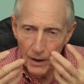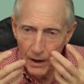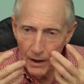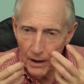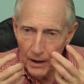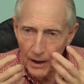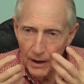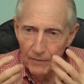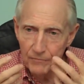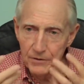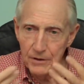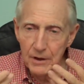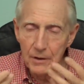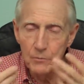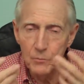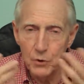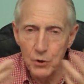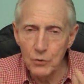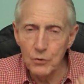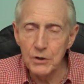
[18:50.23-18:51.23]
heavy
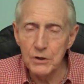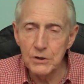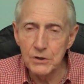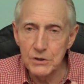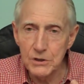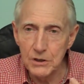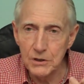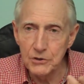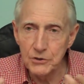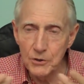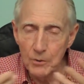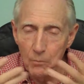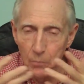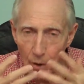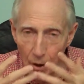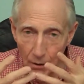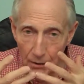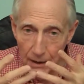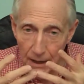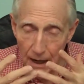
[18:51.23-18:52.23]
mucus that you're
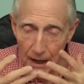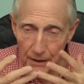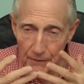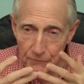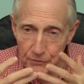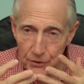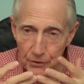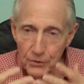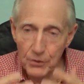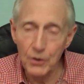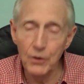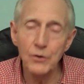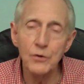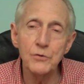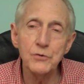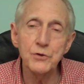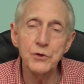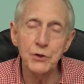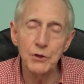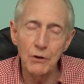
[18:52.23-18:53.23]
blowing out of your
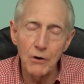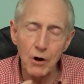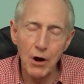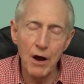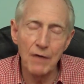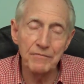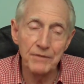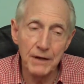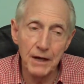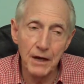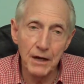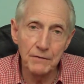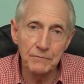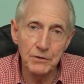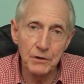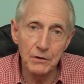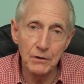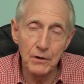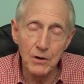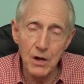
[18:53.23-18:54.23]
nose or you're coughing out of
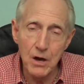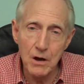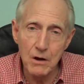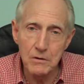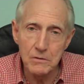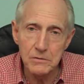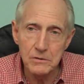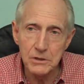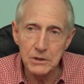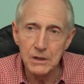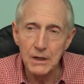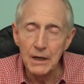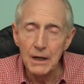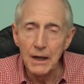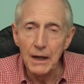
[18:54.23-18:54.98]
your lungs,